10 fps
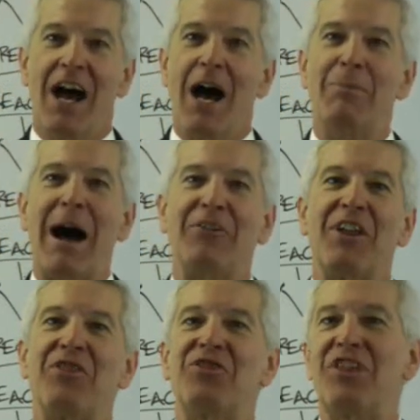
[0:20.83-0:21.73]
about
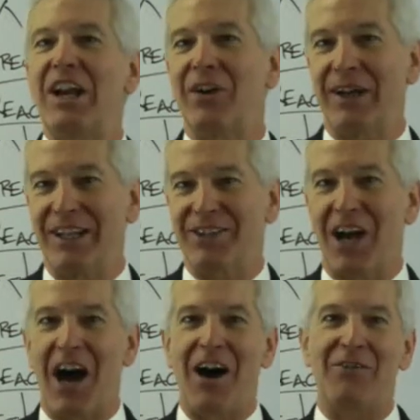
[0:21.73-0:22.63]
the theories
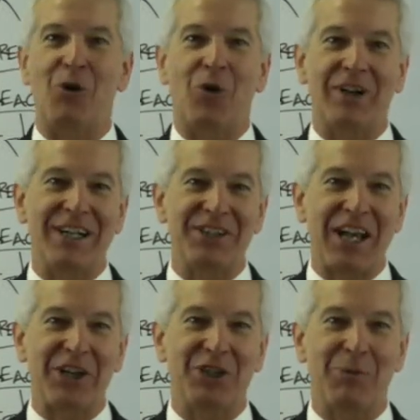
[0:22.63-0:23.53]
of
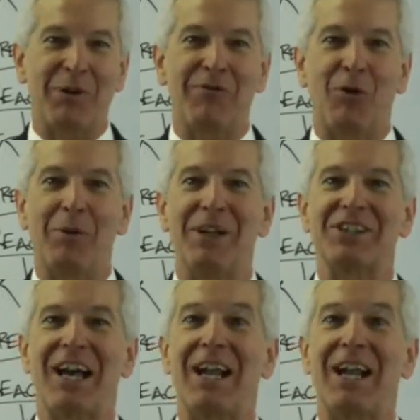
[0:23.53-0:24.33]
organizational performance